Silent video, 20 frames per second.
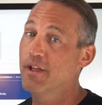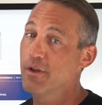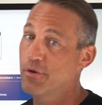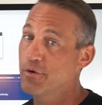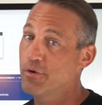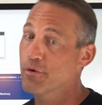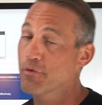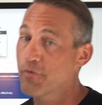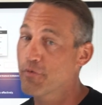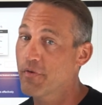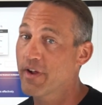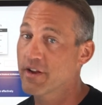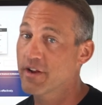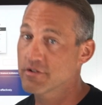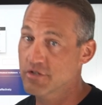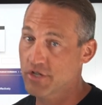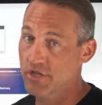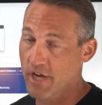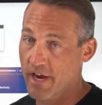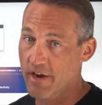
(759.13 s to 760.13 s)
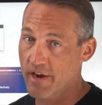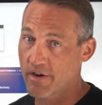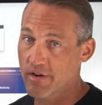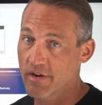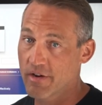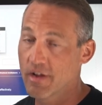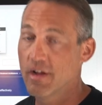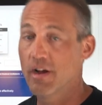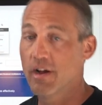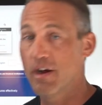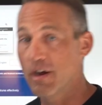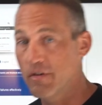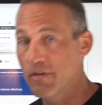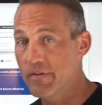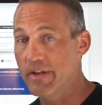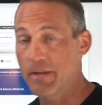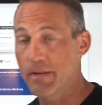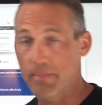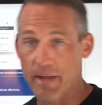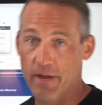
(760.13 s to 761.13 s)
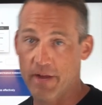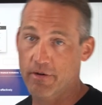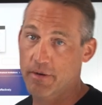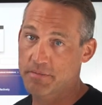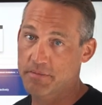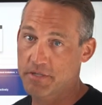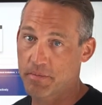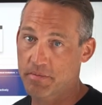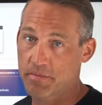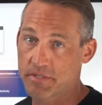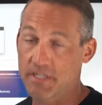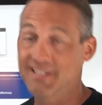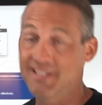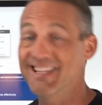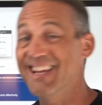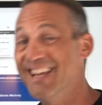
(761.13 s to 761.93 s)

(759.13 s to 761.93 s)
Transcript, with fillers: your fair share of any bankruptcy proceedings,